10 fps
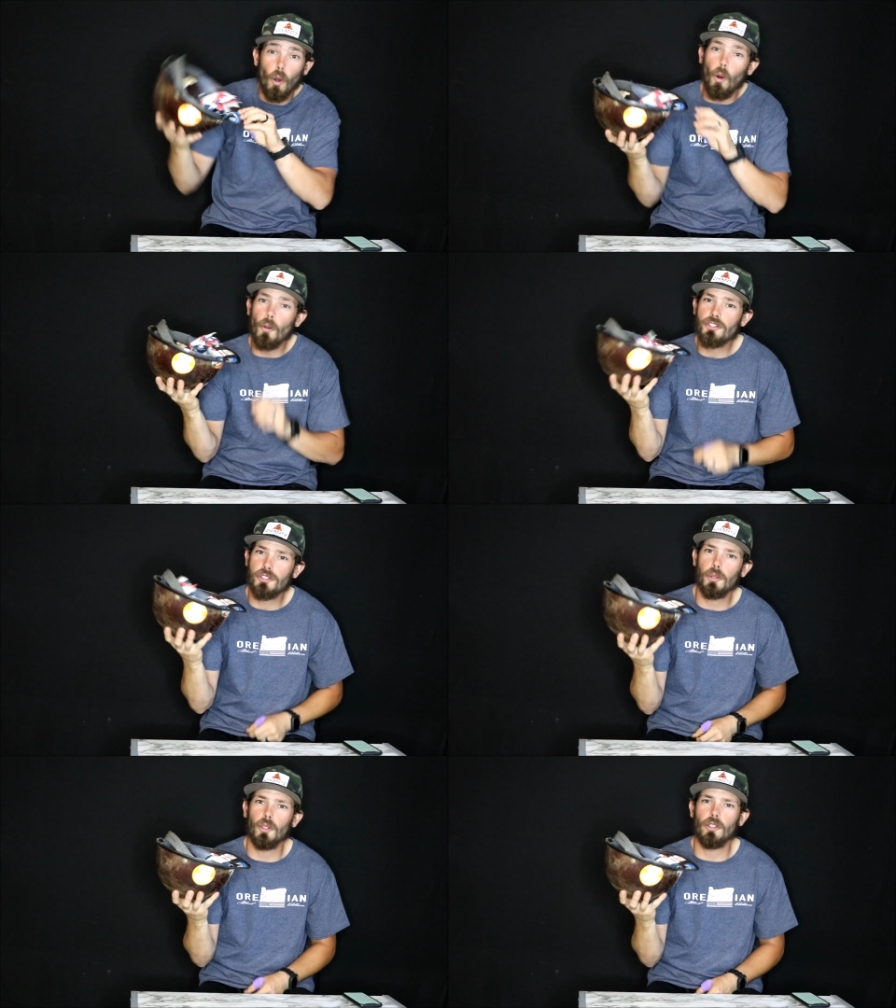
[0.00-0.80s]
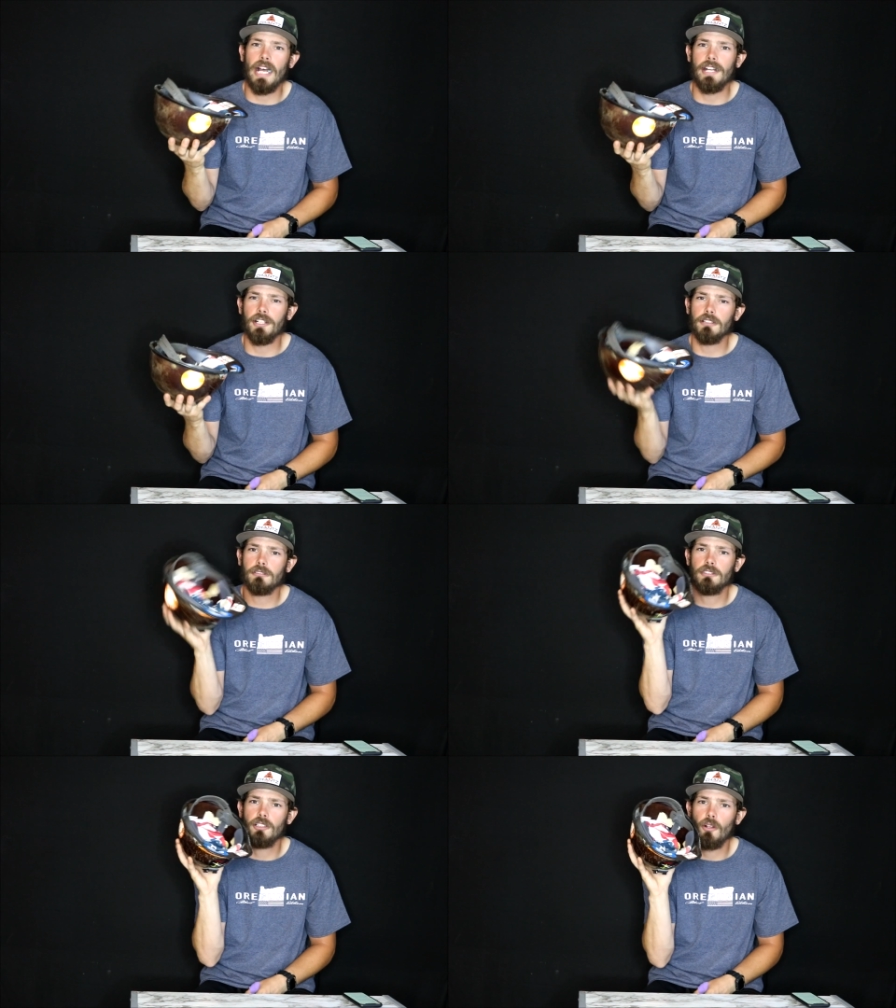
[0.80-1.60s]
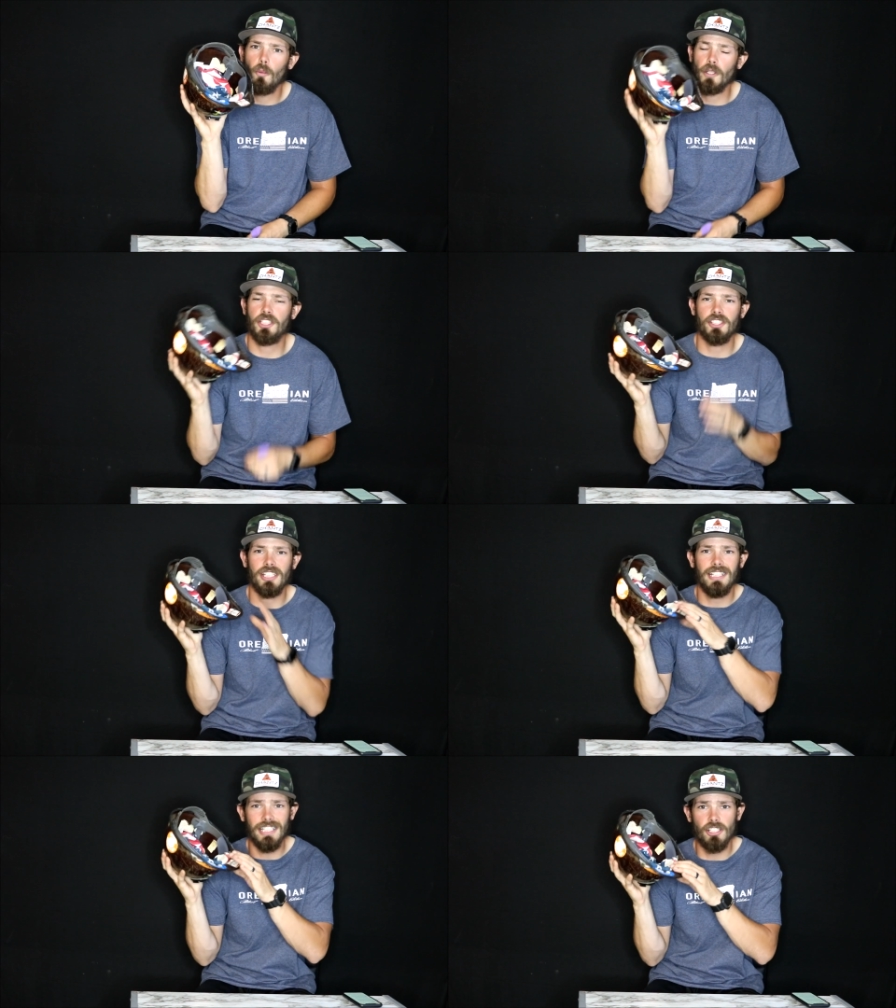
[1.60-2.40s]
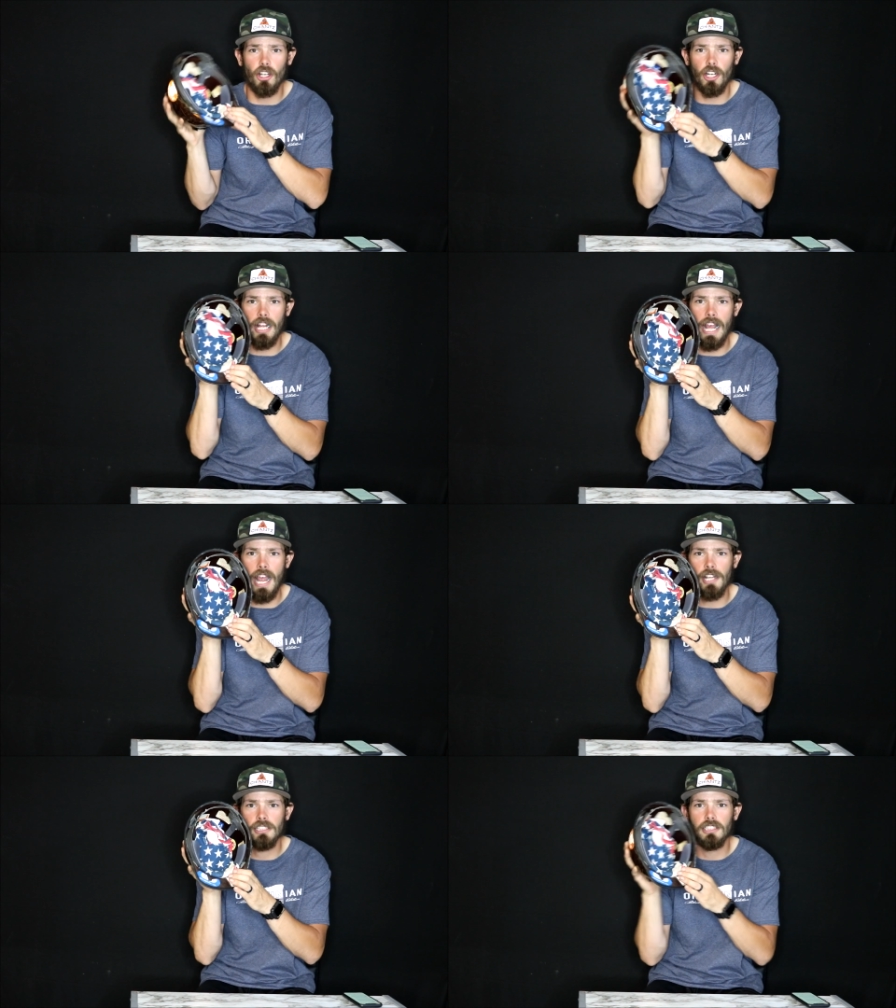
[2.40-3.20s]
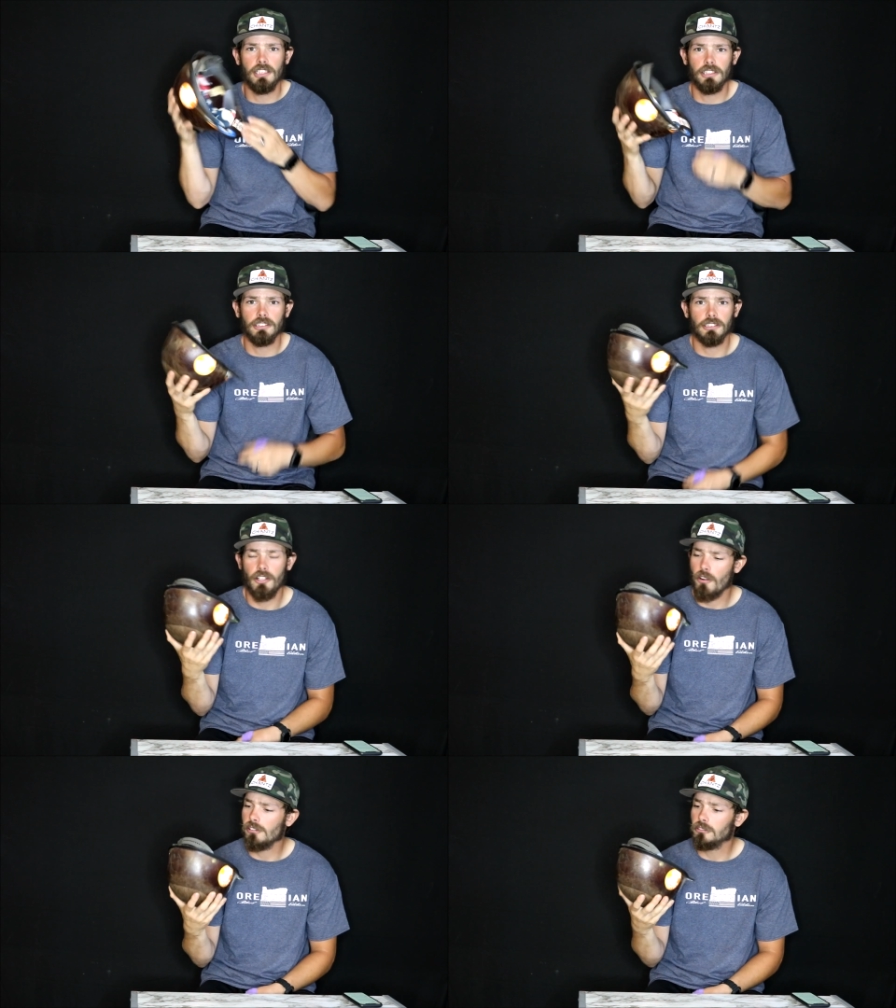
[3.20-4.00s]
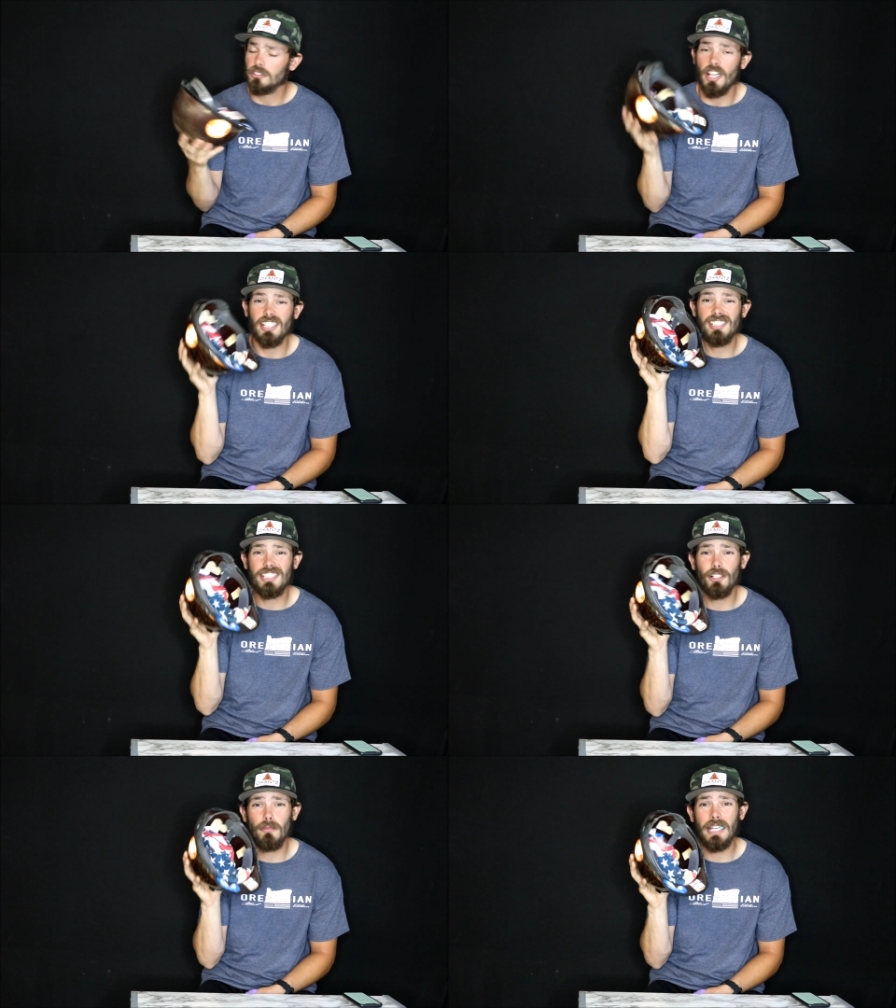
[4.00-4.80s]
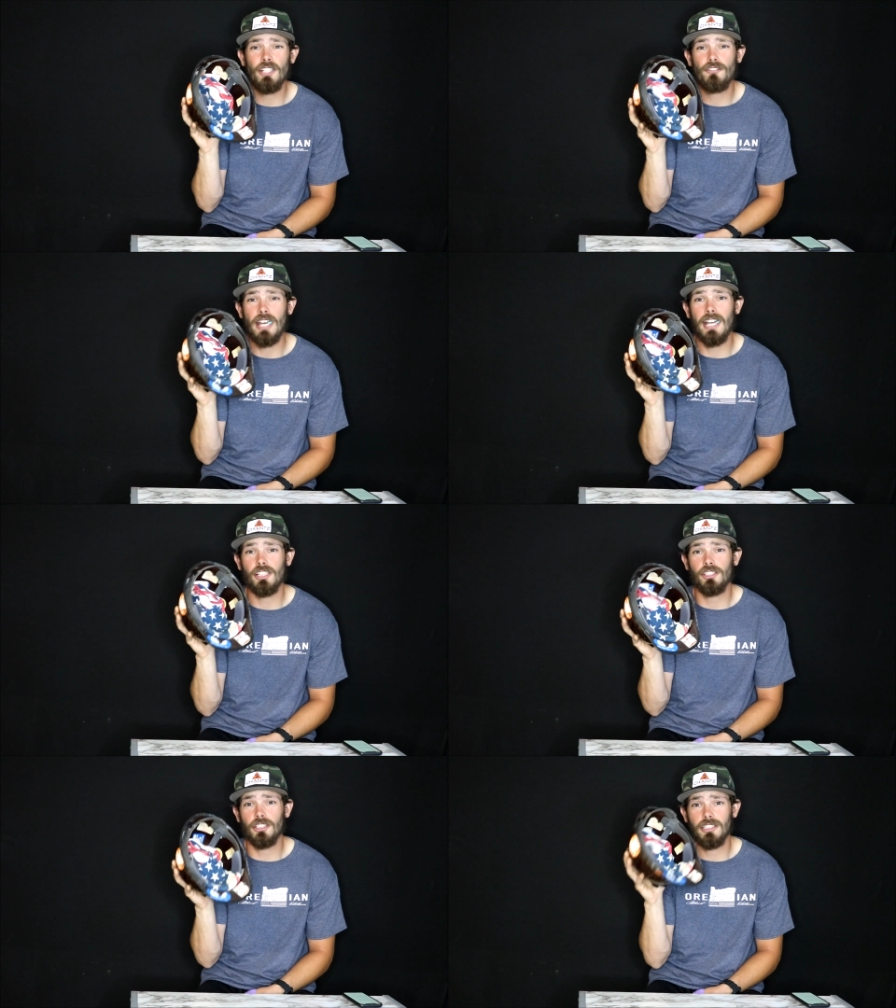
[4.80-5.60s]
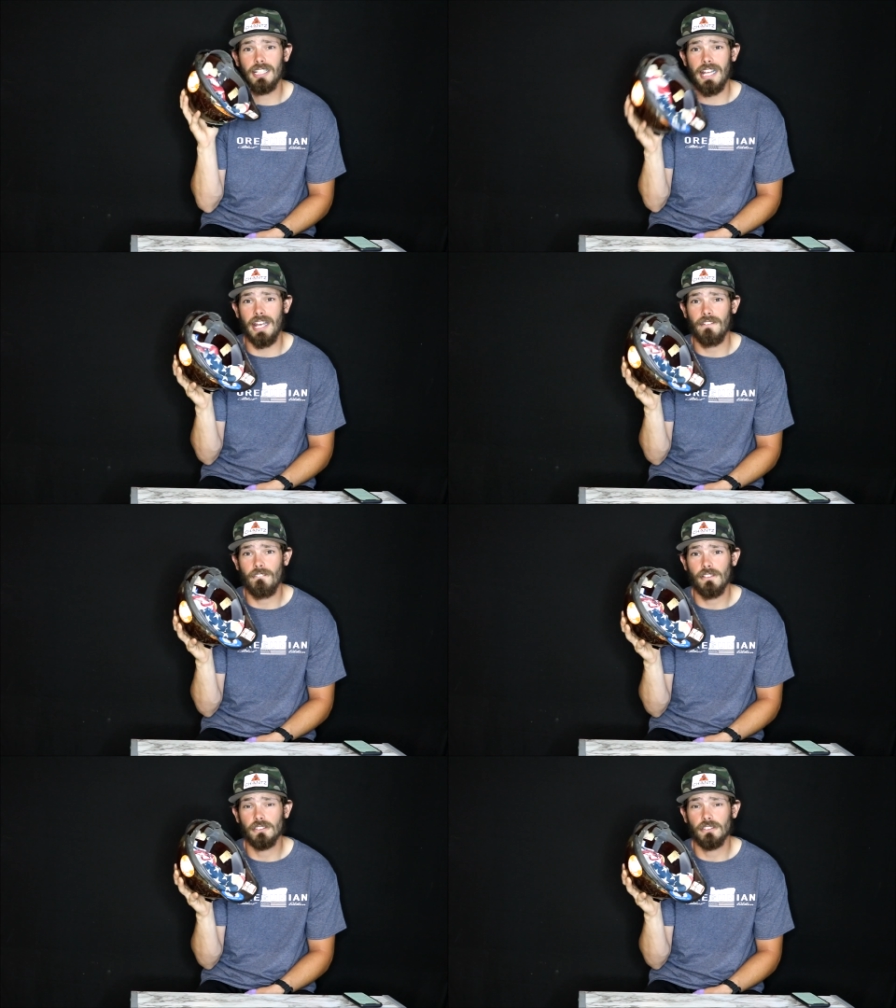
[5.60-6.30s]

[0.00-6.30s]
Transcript: old school liner, which is in this hard hat, is still manufactured today.